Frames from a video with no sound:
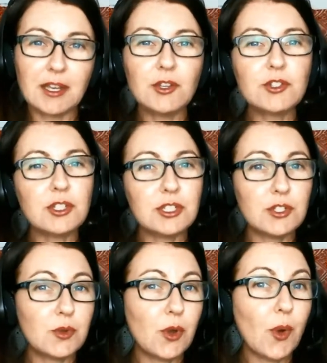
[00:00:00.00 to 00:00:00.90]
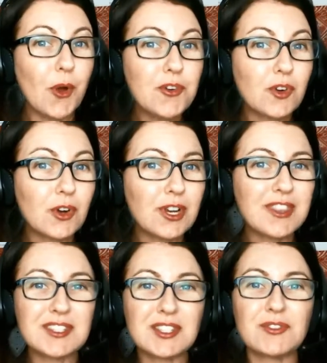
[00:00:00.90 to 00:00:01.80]
I usually do go over, and
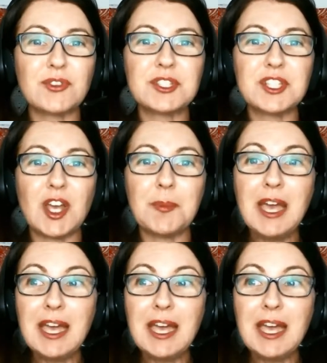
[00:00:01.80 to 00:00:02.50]
this is the first time